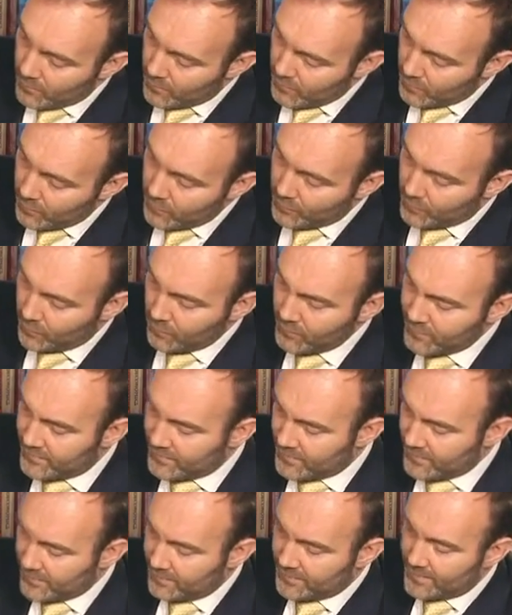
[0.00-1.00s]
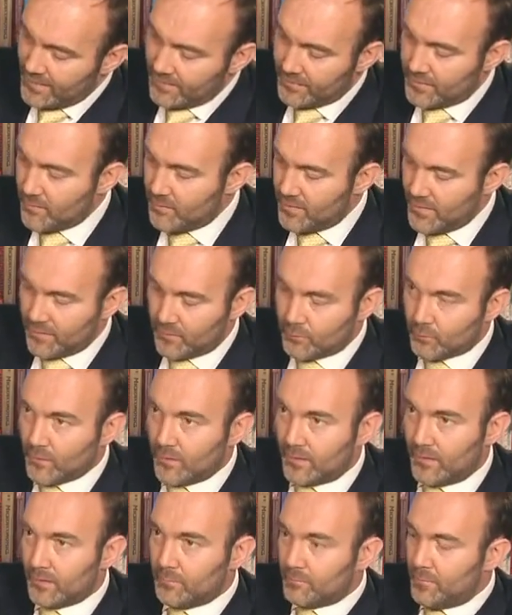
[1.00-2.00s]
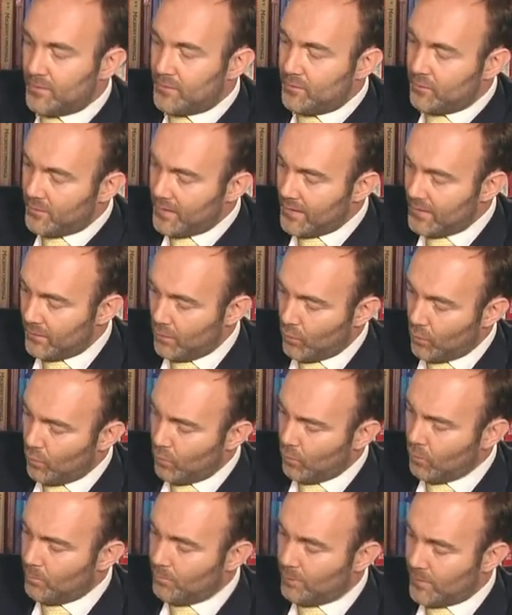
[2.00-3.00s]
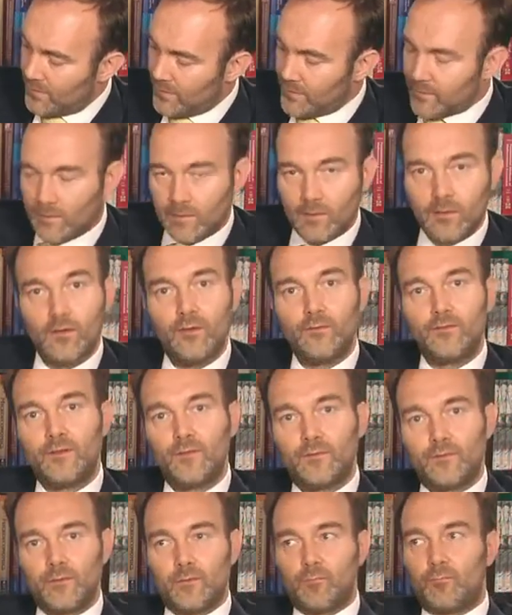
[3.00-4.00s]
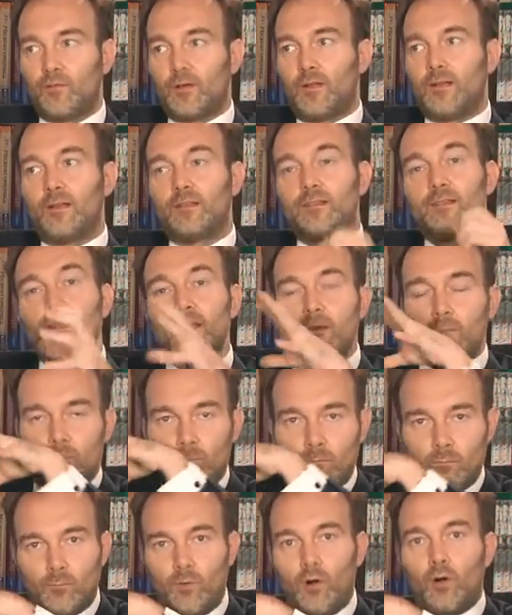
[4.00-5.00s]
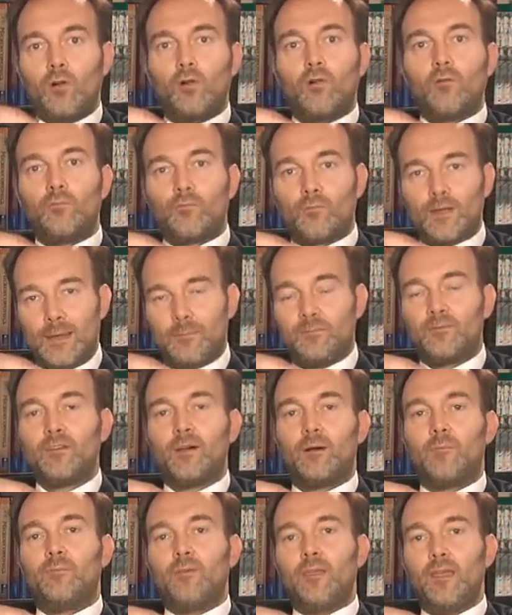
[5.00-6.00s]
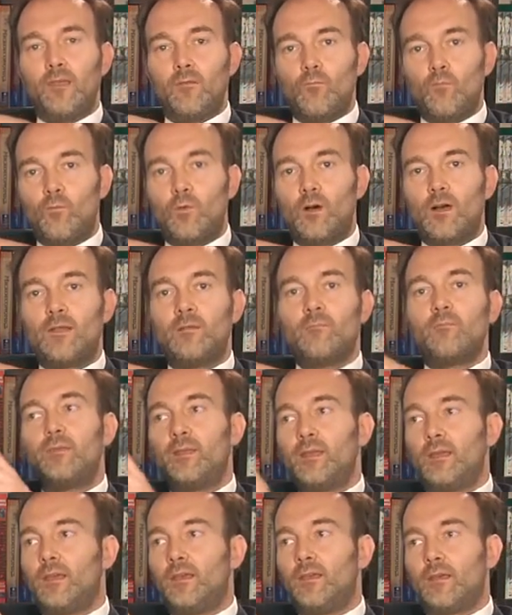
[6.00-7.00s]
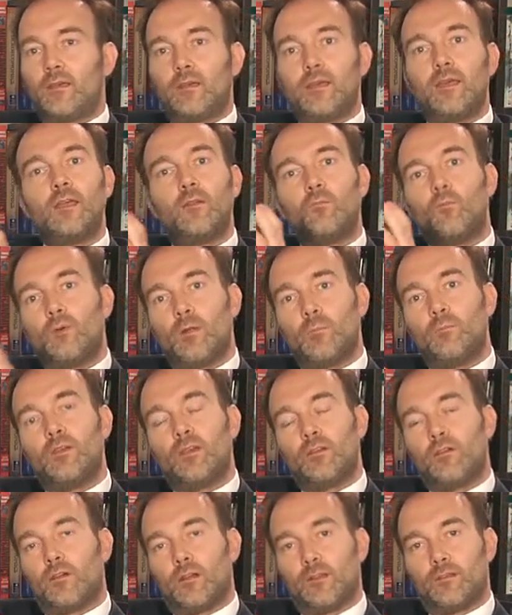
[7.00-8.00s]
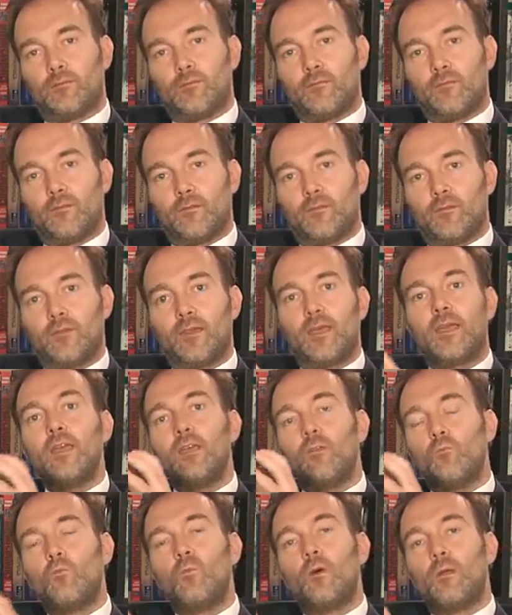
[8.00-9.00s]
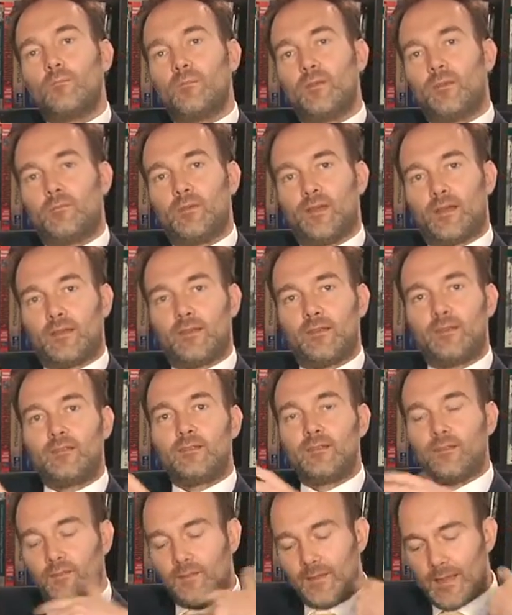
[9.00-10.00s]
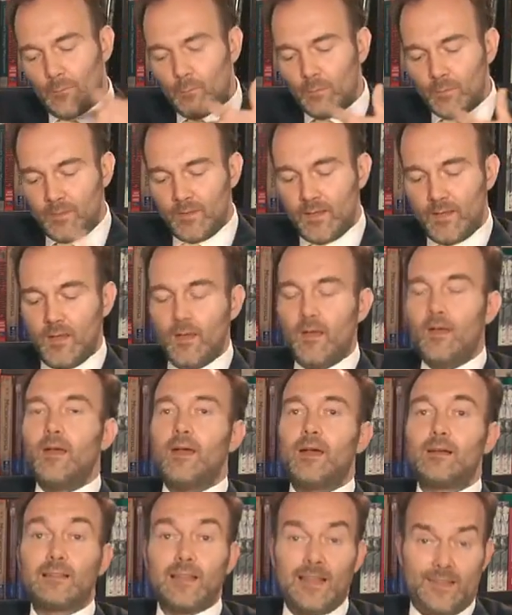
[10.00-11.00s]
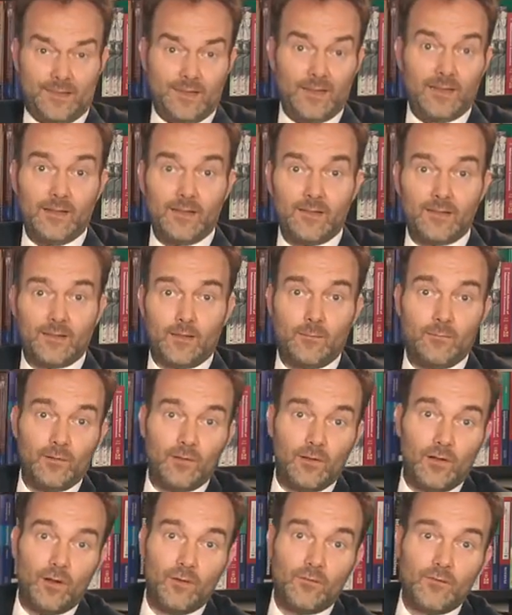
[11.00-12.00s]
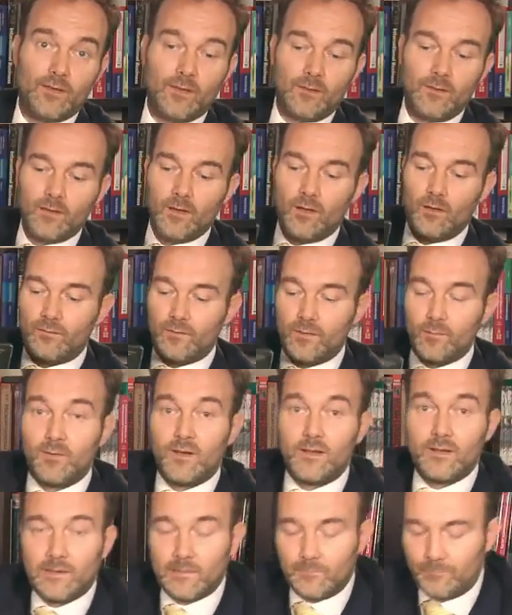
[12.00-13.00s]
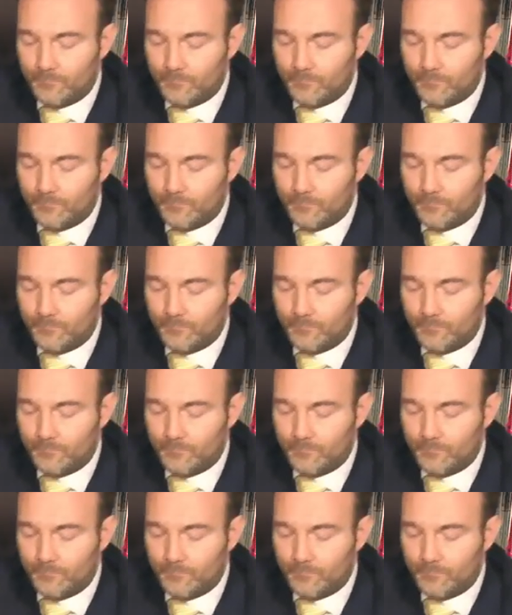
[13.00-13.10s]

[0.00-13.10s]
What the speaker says: you don't just get the base product, but you get a whole bundle of different products all wrapped up in one big carton, okay, in one big package. So that would be a classical example of a bundle.